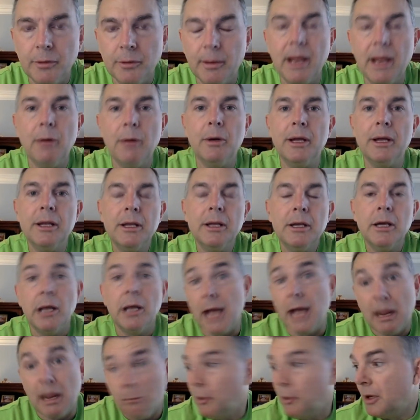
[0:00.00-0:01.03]
But anyway,
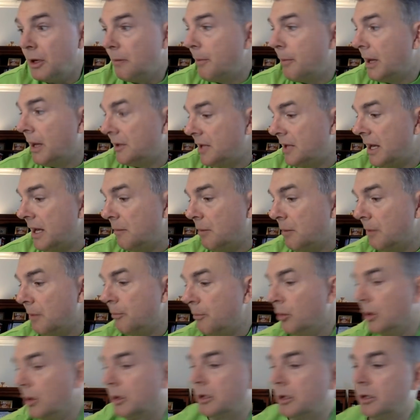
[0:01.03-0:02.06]
and I've written about that in my
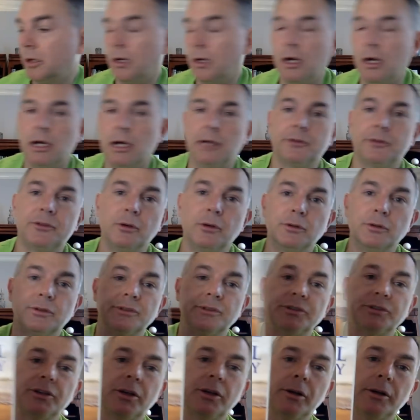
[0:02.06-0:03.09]
book, uh, Social
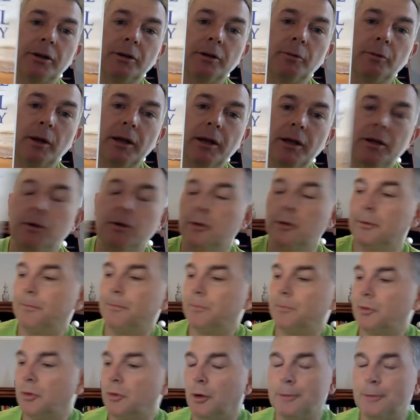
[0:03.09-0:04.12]
Security, right here.
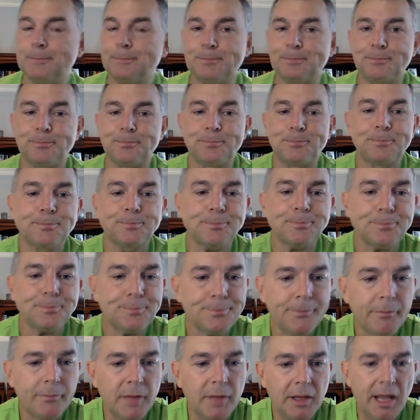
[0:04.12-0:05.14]
So
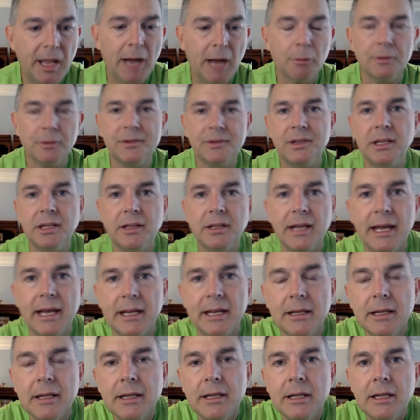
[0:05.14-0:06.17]
now we're seeing
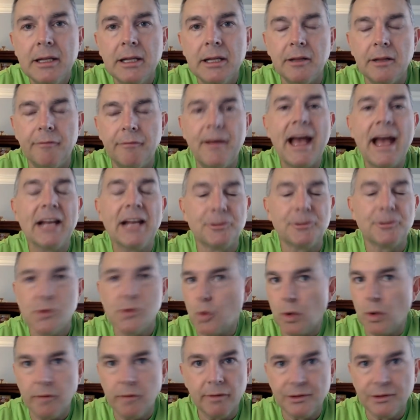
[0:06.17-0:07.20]
that the vast
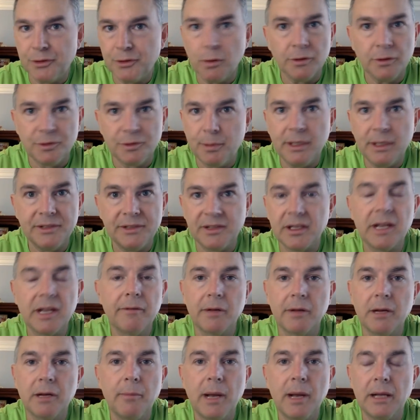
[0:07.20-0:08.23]
majority of us don't spend
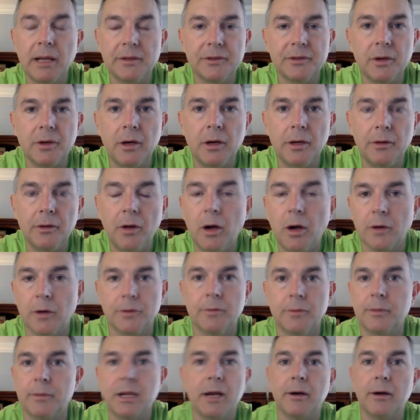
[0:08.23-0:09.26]
significant amounts on
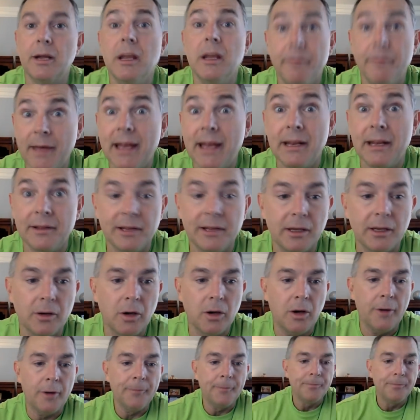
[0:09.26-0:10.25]
long-term care, if anything at all.